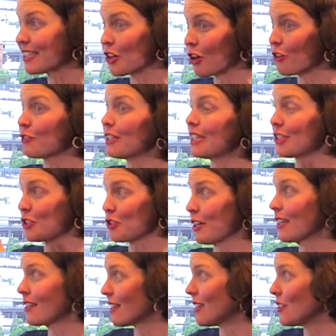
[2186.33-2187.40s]
and hopefully are
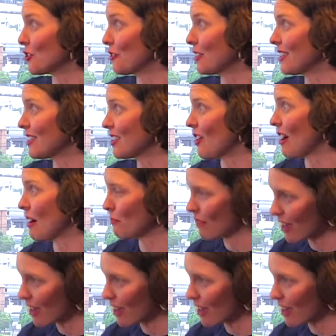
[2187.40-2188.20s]
strengthening during this time,